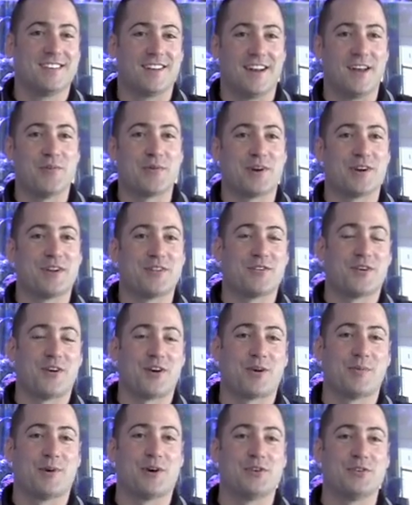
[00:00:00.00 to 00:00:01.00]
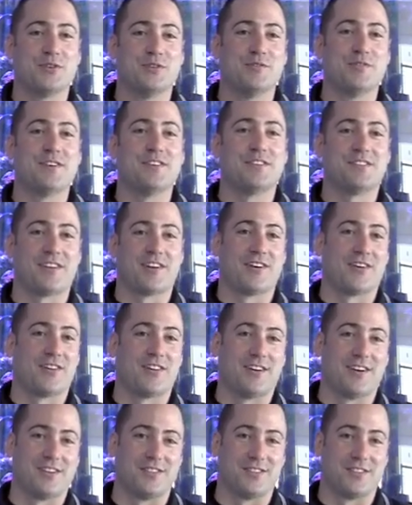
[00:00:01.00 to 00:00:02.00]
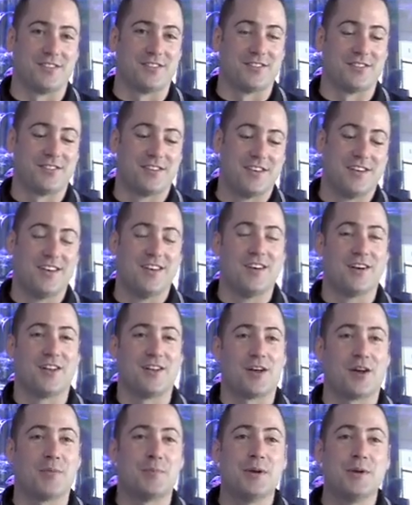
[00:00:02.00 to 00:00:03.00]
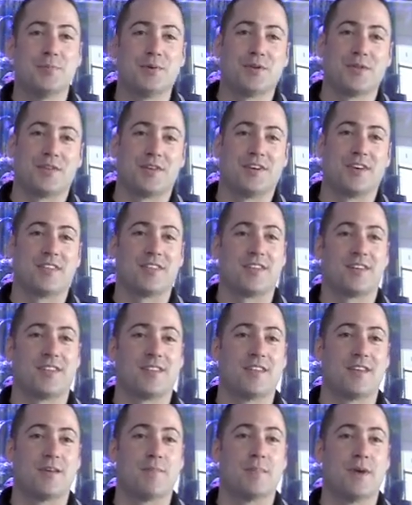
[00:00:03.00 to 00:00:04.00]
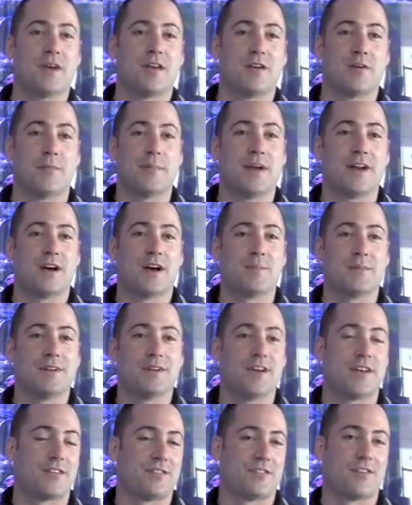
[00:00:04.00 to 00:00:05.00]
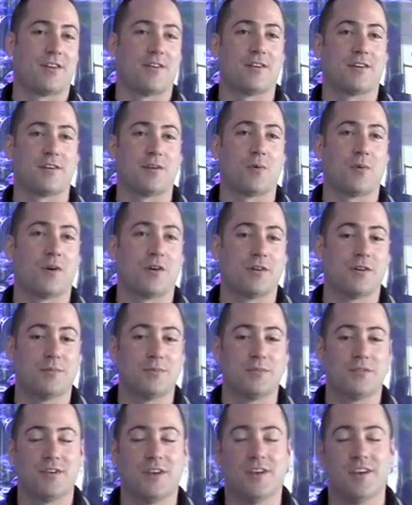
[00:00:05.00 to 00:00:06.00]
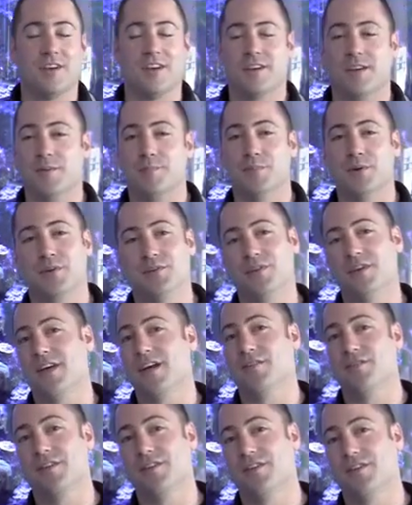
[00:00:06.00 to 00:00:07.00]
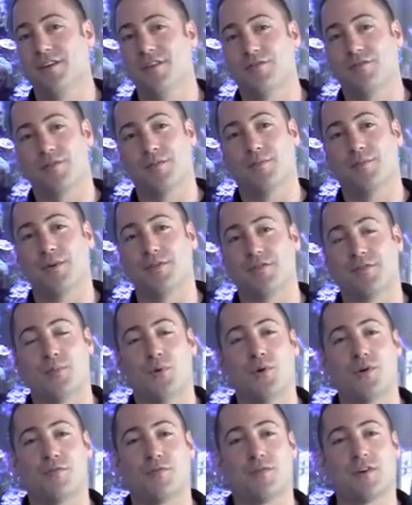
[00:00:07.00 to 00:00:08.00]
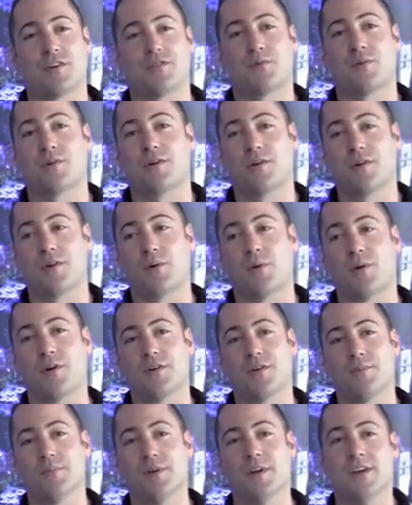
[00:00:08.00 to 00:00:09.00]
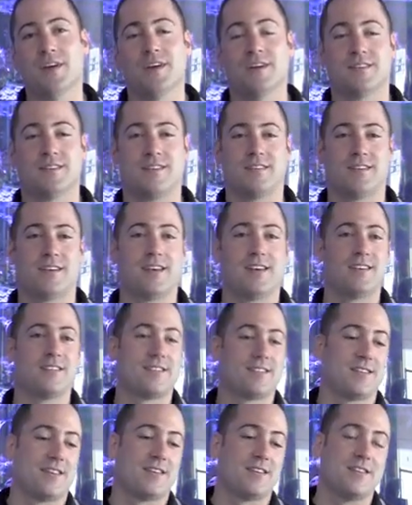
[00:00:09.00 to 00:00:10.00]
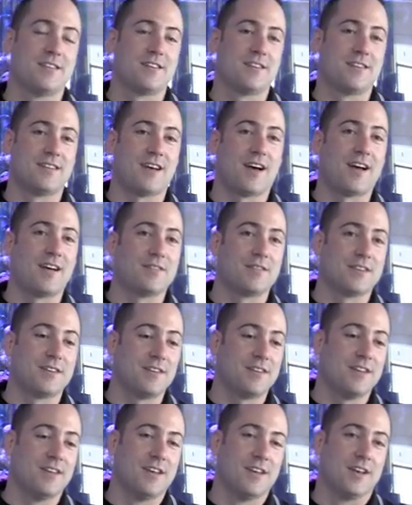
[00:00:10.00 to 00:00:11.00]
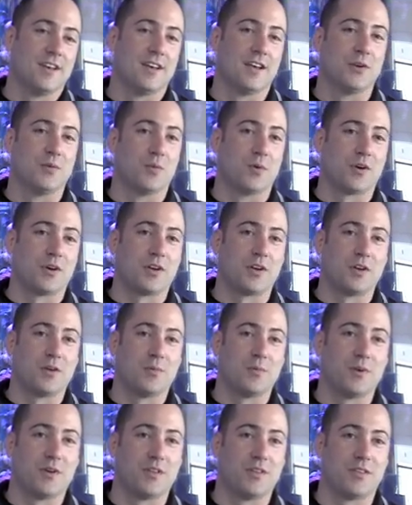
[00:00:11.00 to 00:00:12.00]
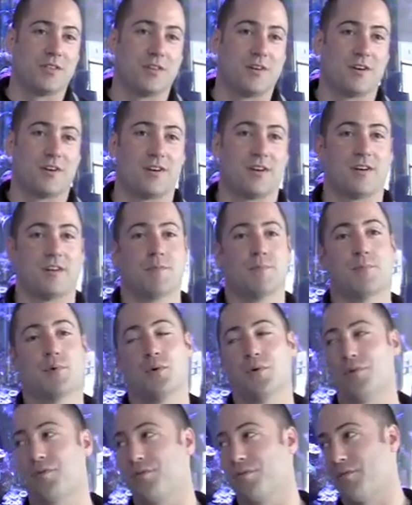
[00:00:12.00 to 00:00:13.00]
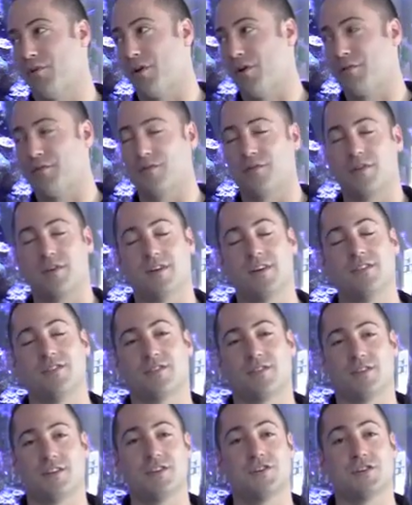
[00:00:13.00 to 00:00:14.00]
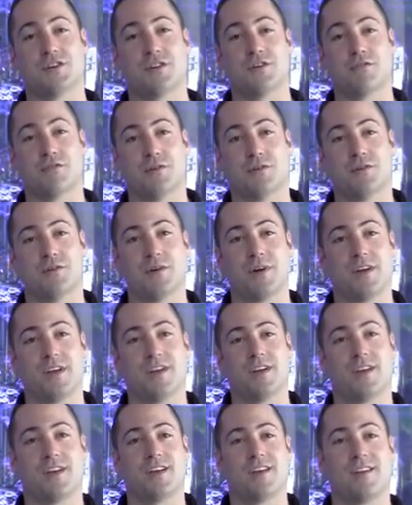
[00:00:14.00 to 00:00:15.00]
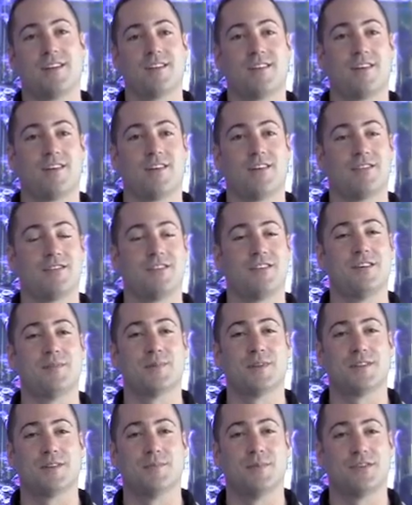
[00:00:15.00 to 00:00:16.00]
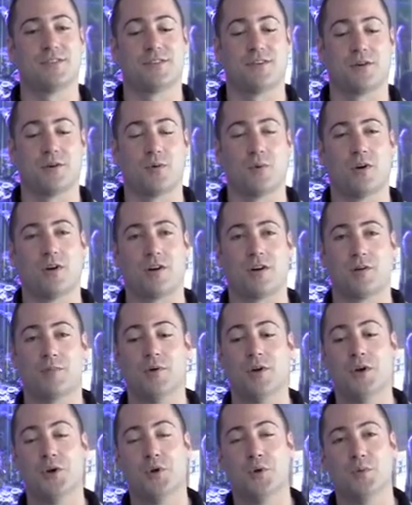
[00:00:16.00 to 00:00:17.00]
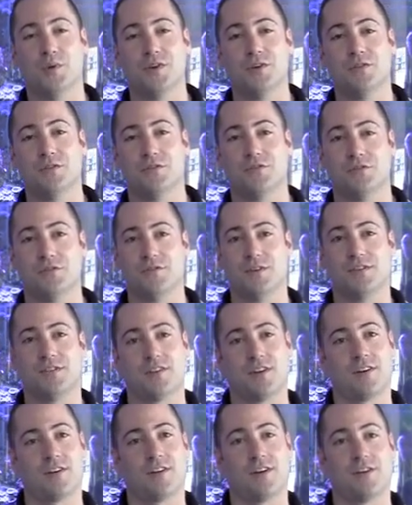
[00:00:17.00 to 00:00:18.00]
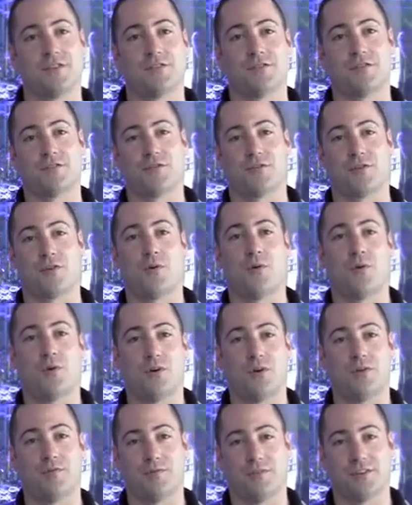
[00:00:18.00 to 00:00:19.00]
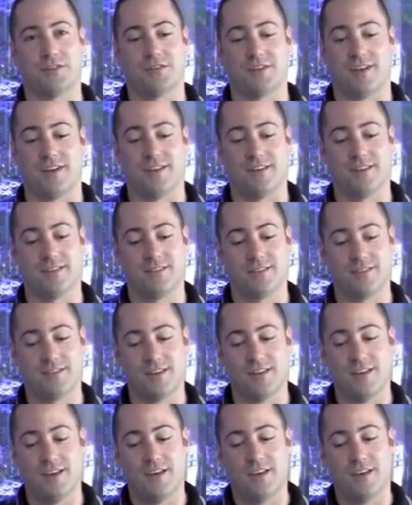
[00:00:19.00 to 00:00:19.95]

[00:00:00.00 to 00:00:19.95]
Today we're going to talk about UV sterilizers. A lot of people think that they may or may not be necessary on aquariums, and building everything from a small freshwater aquarium to tanks that you can dive in, and working with both our installation crew and our team at the Mystic Aquarium, we use UV sterilizers for all fish tanks.